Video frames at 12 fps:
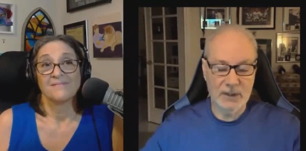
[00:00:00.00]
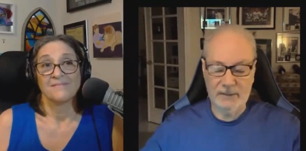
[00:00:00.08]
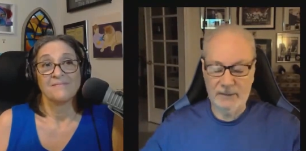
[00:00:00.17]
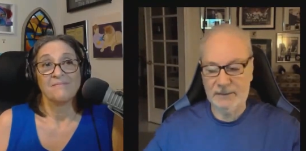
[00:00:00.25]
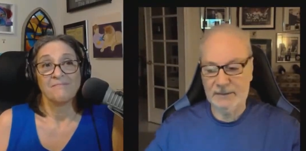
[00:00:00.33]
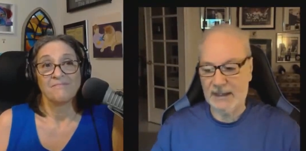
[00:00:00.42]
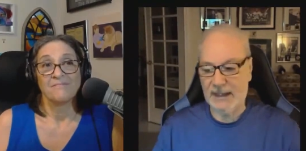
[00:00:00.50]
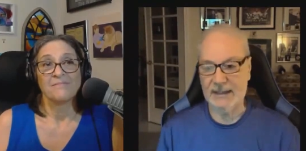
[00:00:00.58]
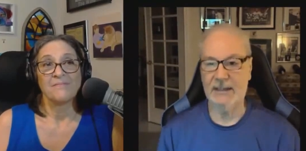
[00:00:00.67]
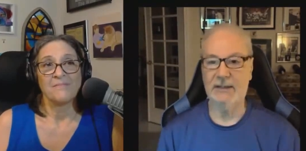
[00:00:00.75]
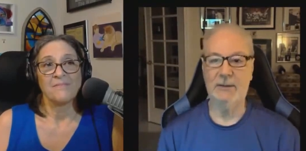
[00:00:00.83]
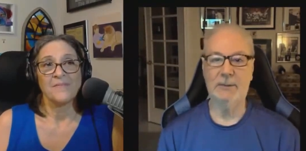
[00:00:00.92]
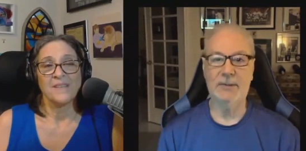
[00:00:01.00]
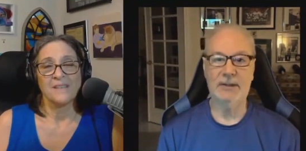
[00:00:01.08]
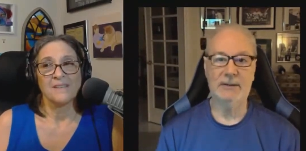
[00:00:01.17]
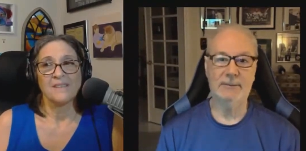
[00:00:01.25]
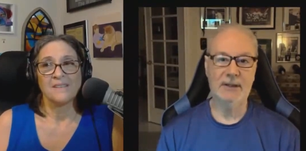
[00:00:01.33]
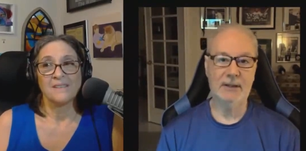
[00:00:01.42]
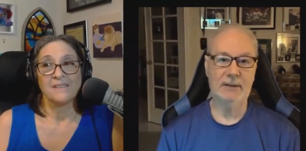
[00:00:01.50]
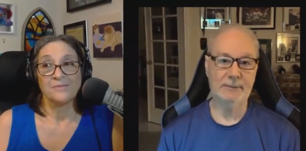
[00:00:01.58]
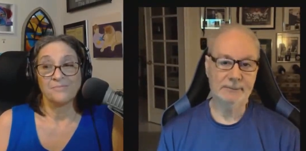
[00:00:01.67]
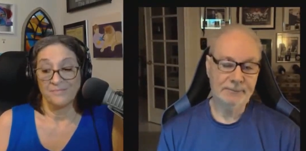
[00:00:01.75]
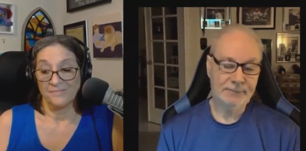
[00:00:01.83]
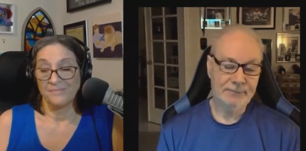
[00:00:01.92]
Speaker 1: mean to wave the flag here, but,
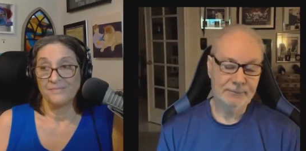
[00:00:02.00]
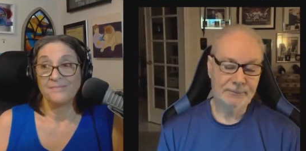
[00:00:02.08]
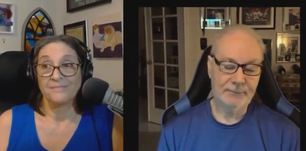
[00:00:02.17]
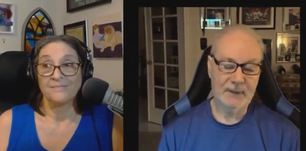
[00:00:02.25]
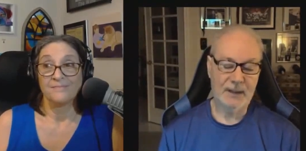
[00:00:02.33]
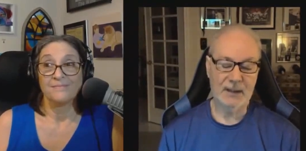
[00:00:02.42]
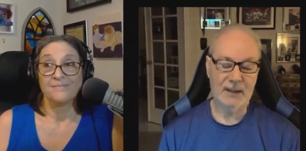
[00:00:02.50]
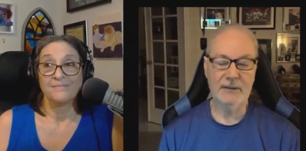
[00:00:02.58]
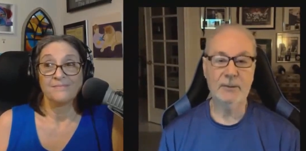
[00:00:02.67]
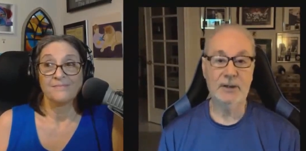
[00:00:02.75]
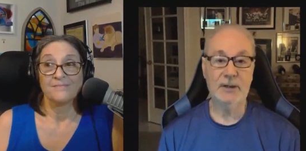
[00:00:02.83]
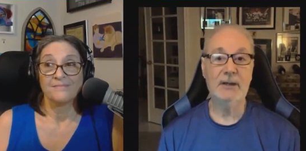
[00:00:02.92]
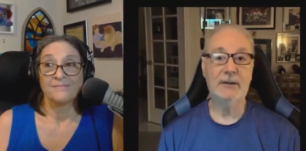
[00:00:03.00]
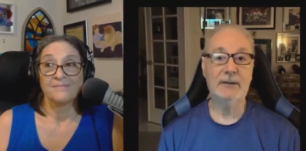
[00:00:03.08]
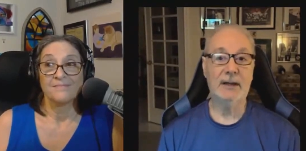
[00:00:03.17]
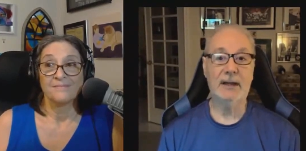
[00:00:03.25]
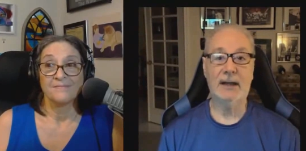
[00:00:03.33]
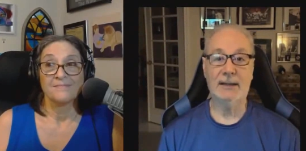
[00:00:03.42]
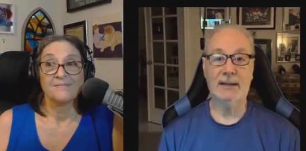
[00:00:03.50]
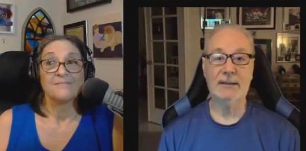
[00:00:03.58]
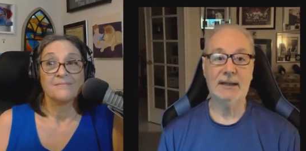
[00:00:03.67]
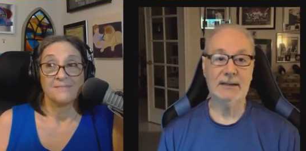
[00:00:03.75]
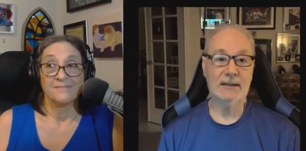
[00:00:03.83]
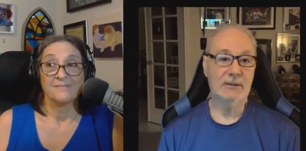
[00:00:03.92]
you know, it is what it is.
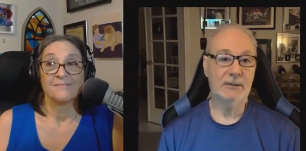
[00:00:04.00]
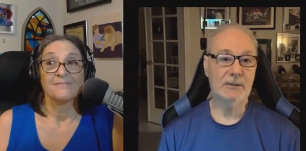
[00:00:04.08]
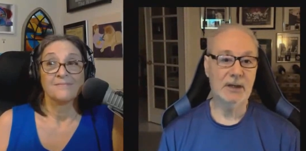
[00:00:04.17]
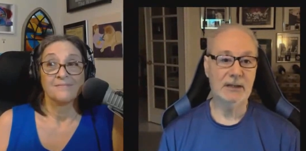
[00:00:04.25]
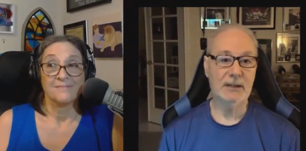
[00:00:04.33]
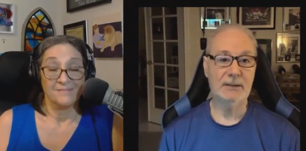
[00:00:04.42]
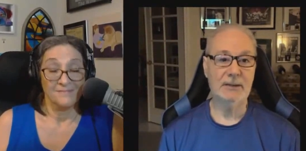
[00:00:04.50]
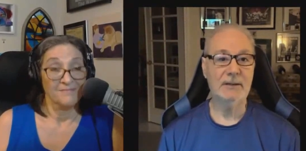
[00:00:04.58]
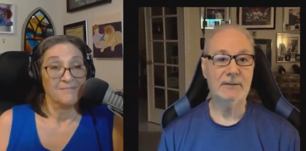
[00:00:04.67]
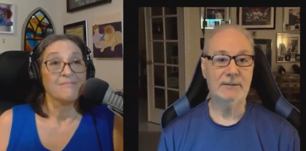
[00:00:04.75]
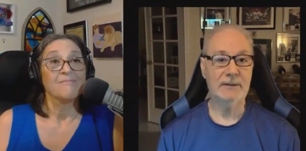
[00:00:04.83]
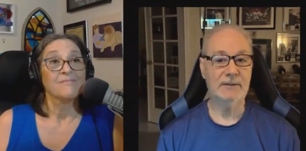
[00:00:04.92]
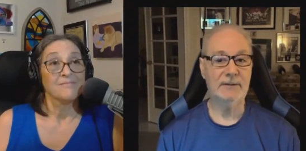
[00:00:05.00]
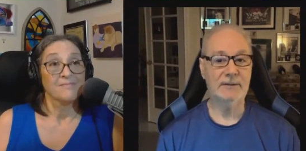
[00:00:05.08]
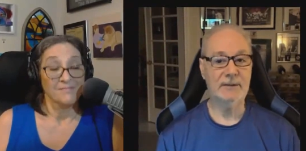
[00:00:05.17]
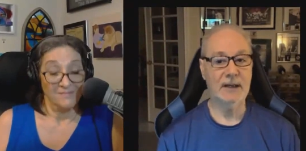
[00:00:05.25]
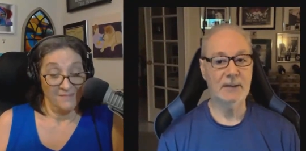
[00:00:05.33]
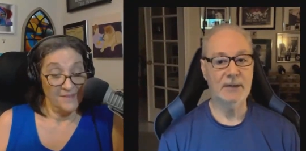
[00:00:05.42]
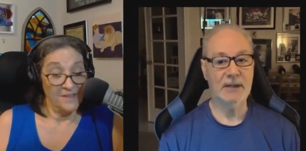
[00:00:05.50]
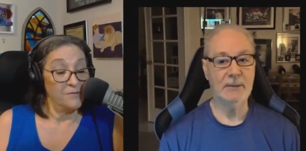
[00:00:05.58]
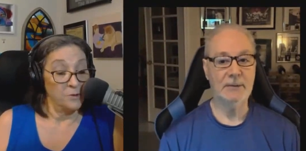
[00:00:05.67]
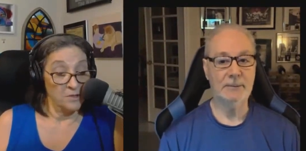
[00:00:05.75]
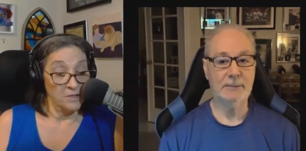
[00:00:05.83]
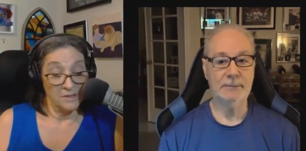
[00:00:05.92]
I'd like to do what I could if
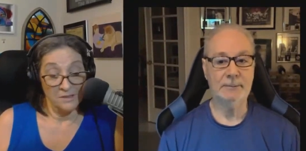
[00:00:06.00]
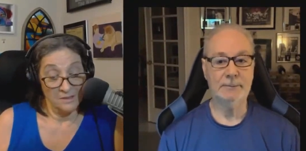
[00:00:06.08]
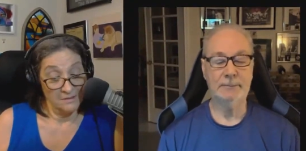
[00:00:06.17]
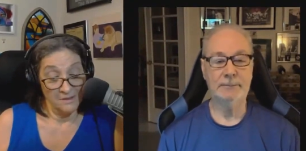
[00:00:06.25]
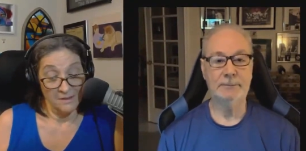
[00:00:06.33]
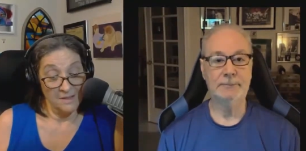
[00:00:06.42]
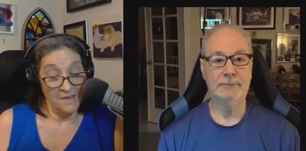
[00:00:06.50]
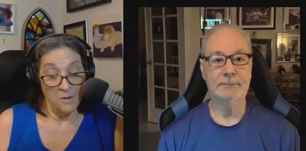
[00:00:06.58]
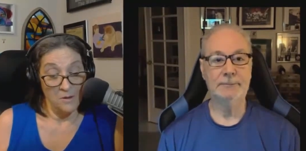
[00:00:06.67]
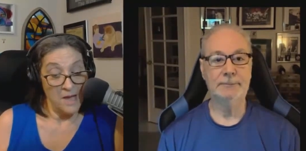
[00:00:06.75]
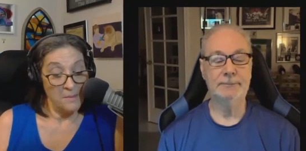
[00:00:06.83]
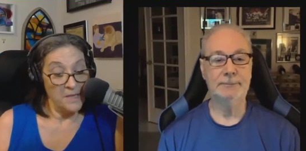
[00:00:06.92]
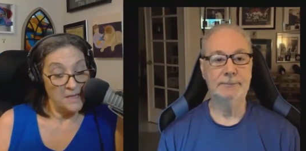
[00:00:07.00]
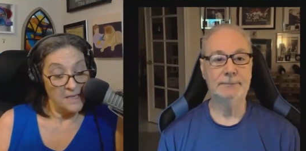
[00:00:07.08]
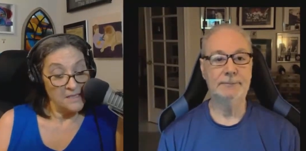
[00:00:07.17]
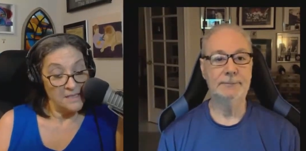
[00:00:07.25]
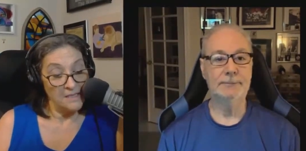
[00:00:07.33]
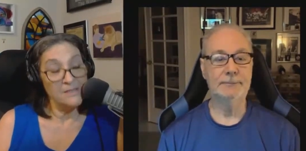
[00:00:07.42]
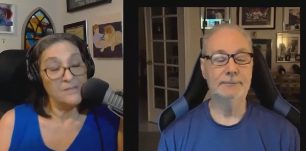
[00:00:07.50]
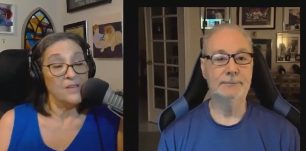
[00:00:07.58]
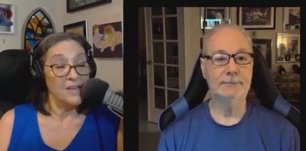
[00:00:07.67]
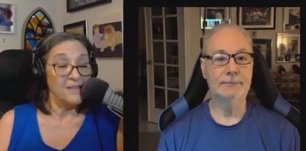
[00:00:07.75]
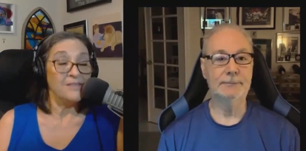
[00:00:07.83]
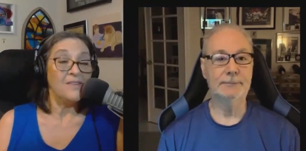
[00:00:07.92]
I
Speaker 2: may. Of course. No, I mean, this
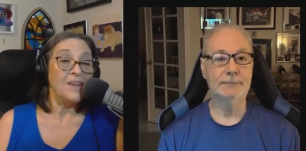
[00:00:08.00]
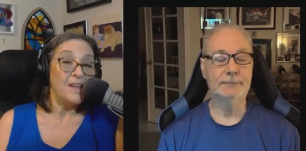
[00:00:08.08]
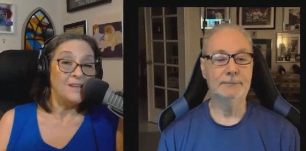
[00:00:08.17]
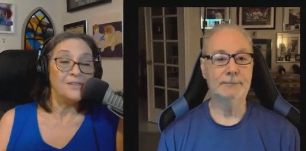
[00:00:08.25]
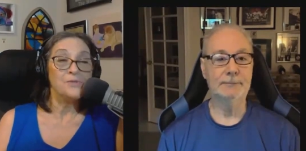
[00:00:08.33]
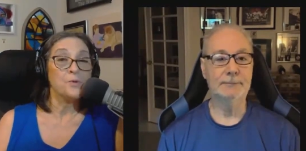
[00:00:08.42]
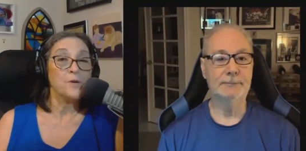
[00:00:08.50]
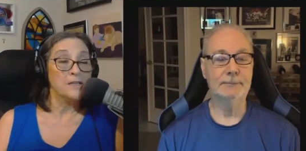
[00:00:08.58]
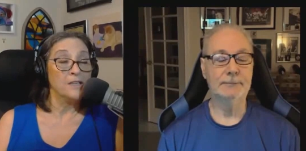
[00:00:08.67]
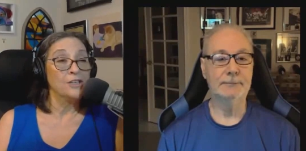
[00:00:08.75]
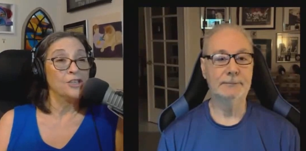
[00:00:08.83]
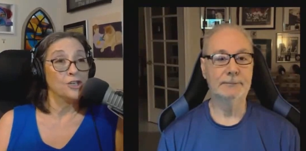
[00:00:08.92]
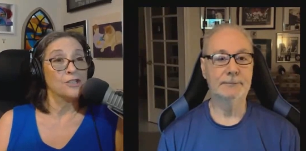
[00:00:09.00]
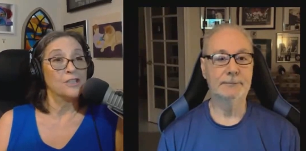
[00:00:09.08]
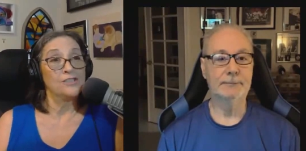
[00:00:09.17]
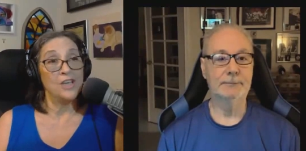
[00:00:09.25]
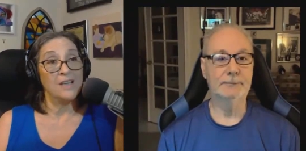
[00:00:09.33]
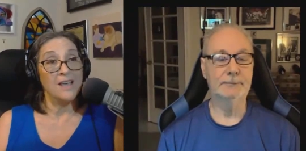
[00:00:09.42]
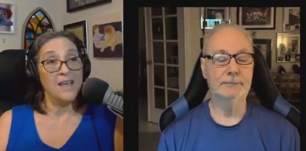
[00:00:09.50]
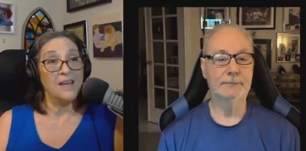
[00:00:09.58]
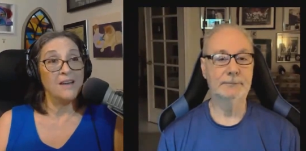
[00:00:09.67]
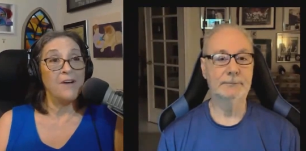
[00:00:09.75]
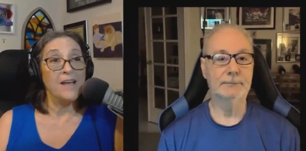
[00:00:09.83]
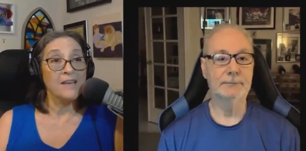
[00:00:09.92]
is, it is really
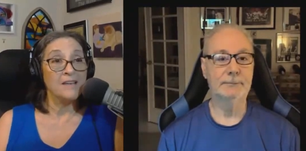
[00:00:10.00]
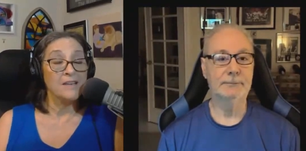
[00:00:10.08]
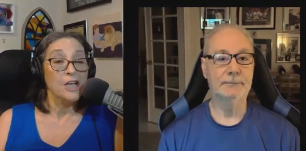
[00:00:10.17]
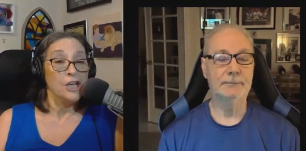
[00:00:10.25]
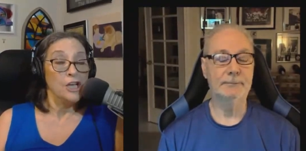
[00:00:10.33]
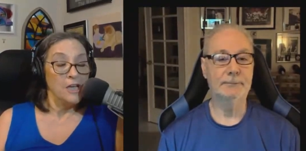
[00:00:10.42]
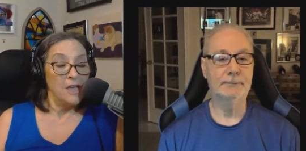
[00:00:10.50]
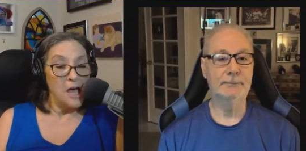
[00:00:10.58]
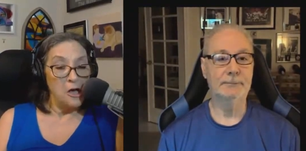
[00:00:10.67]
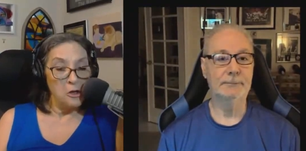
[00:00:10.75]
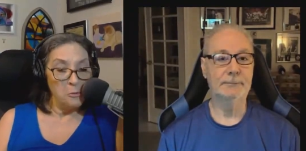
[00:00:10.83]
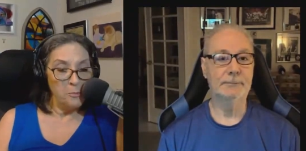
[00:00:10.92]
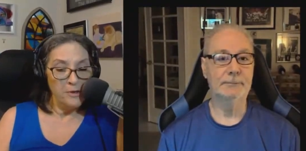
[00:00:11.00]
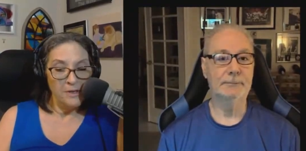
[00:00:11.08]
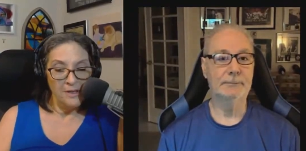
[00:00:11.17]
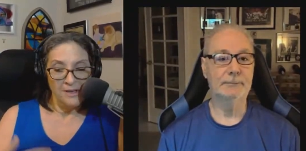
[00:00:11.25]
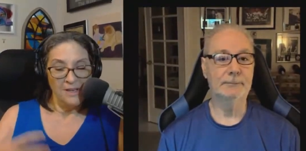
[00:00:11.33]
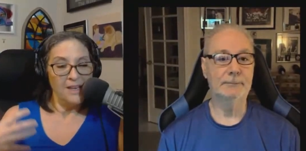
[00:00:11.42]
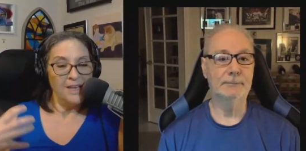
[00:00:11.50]
encouraging. And if I can help